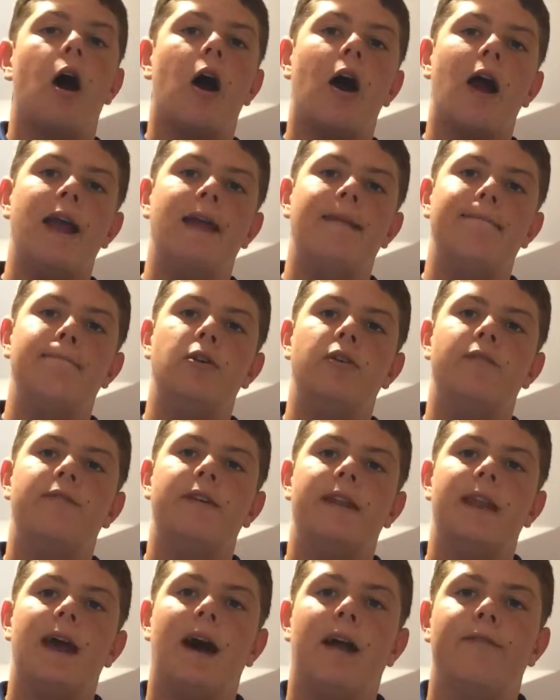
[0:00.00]
All right,
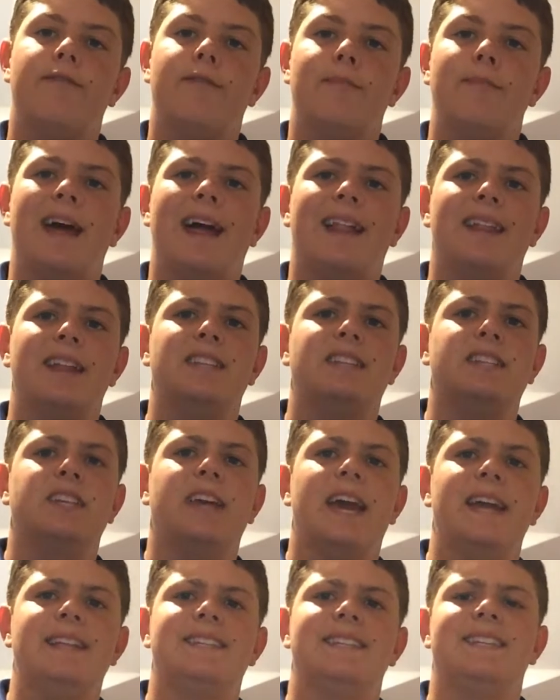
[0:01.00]
moving on from that, let's
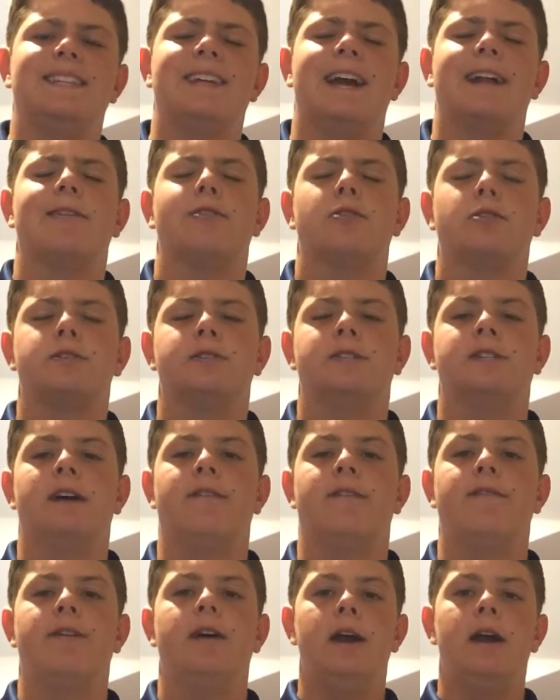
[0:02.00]
get to the technical
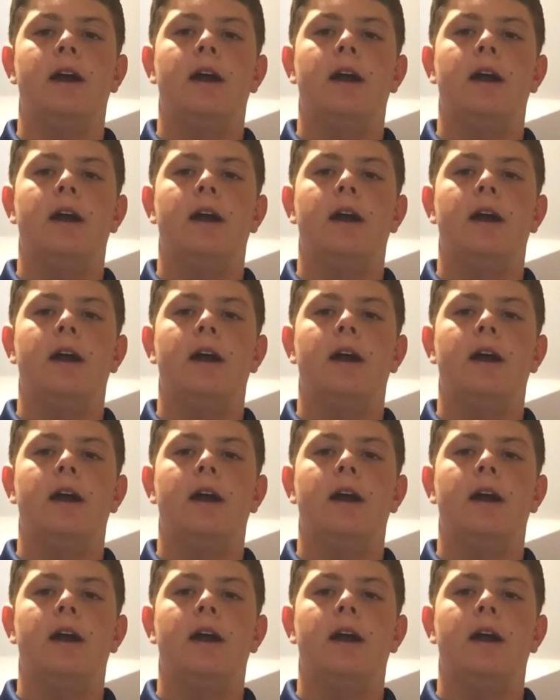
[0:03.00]
stuff.